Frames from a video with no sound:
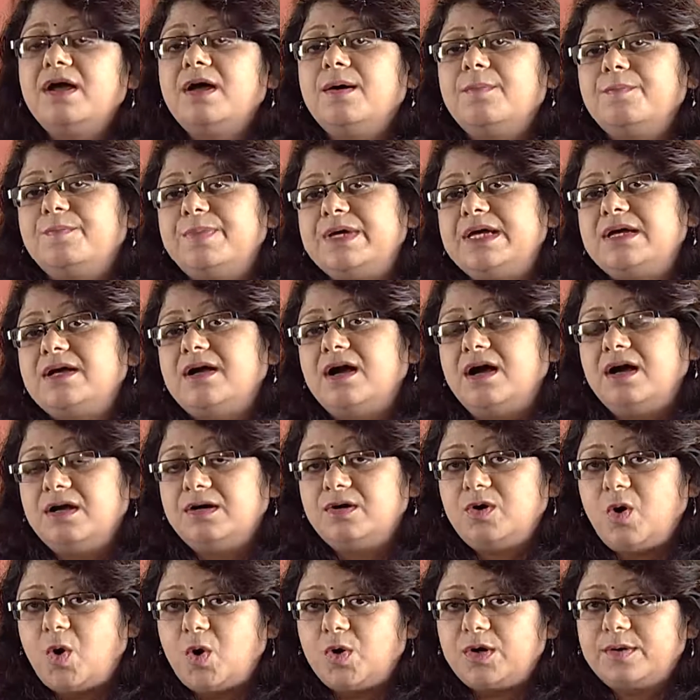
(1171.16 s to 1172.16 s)
being a
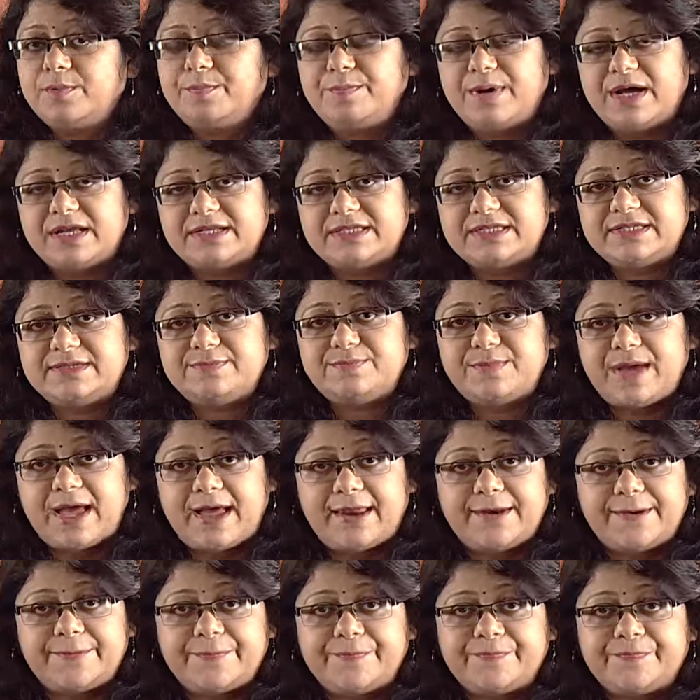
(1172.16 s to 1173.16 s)
non-party
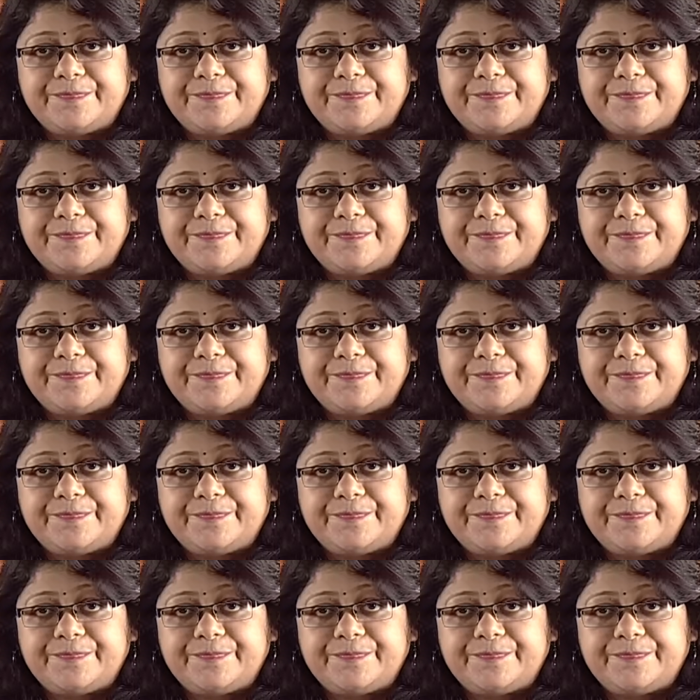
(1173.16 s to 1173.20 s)
man.